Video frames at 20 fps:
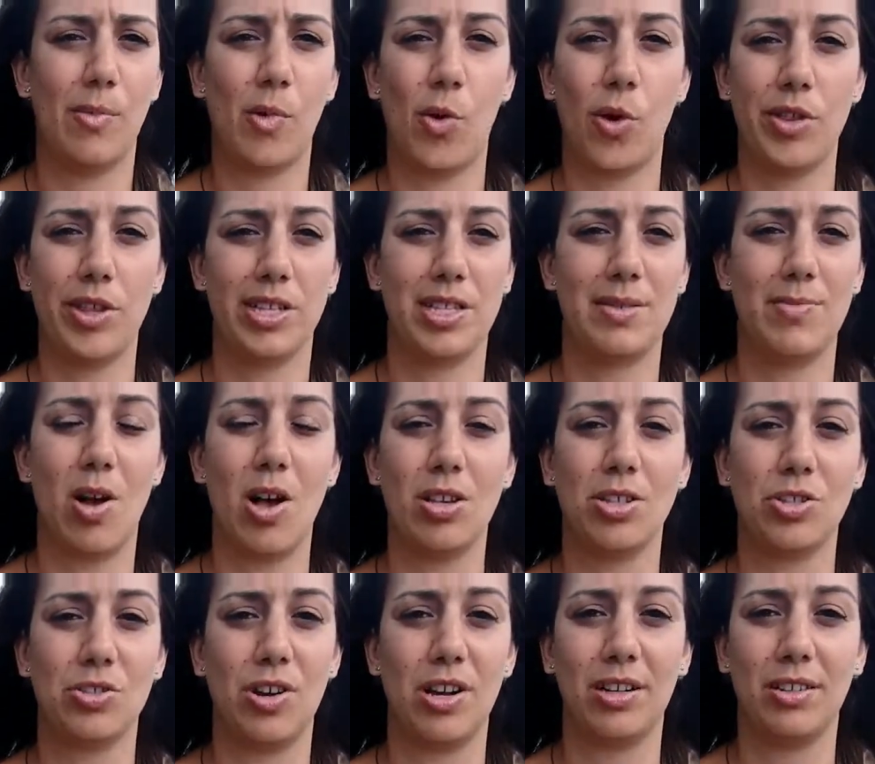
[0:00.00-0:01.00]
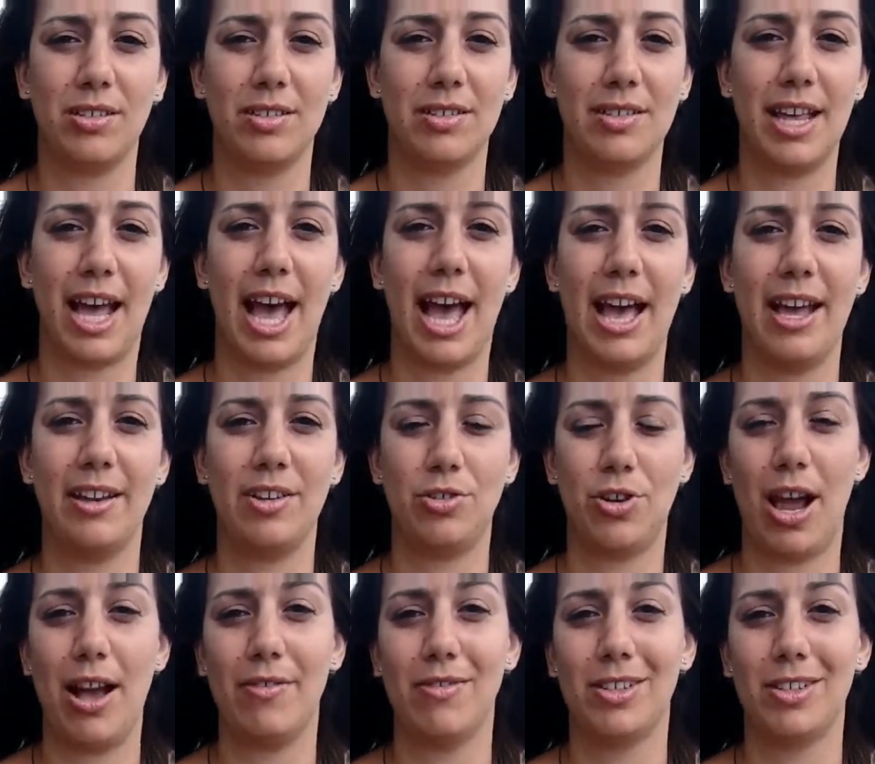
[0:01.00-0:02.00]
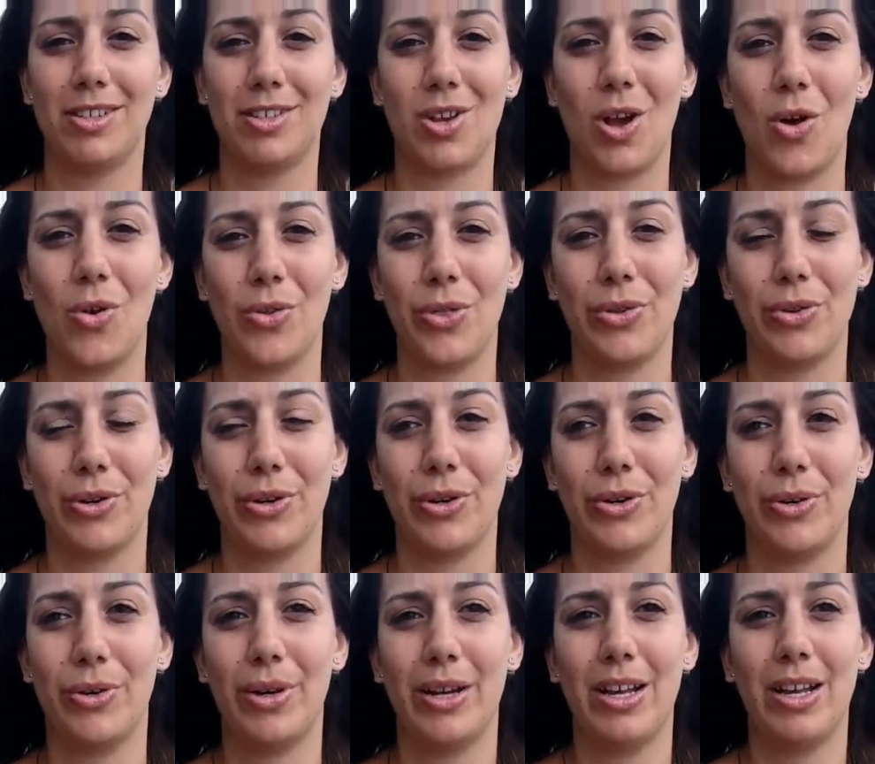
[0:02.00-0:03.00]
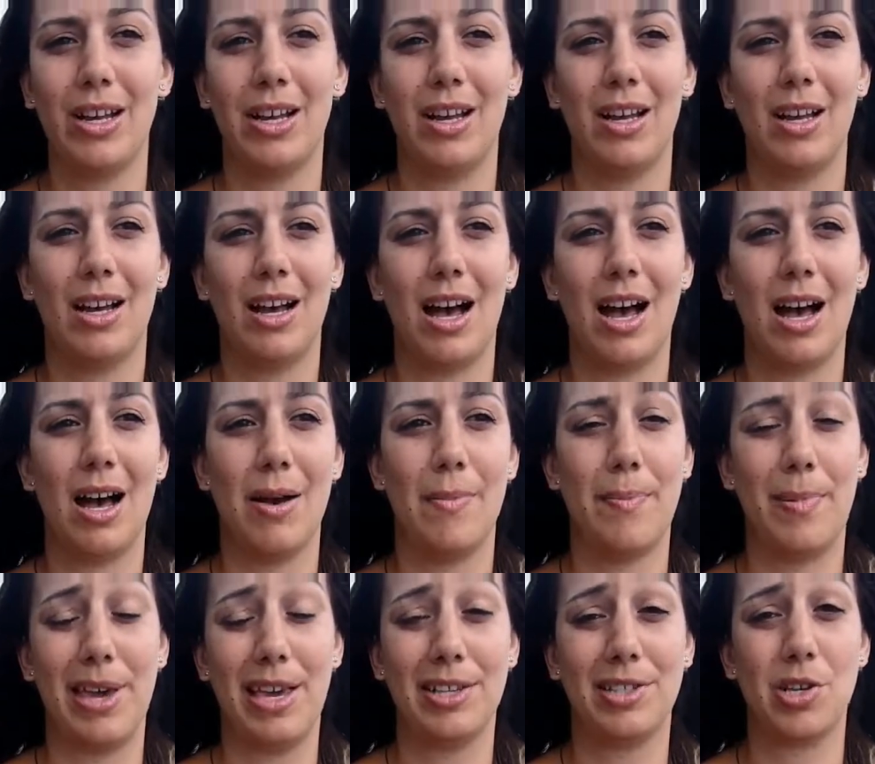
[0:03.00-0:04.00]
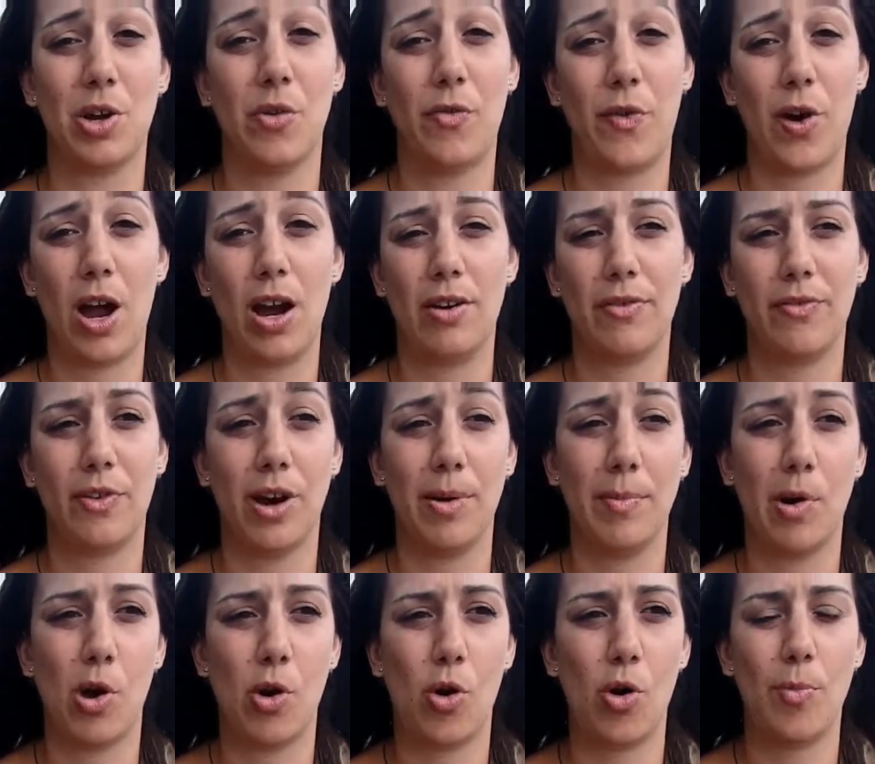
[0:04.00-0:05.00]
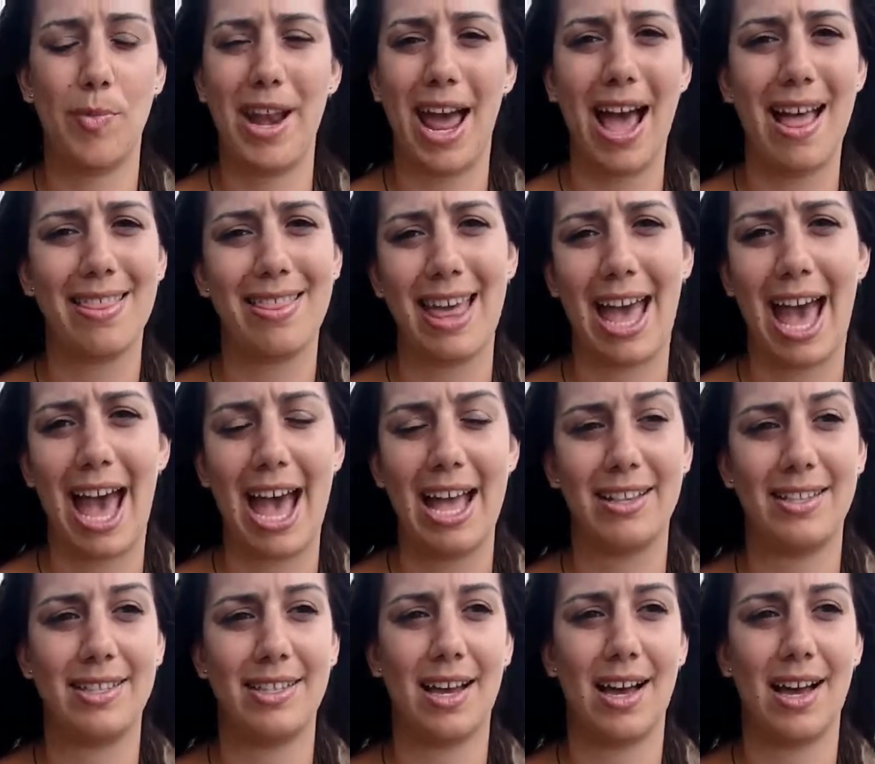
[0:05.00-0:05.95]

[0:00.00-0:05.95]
or the small struggles that travelers go through being so far from home. Not that.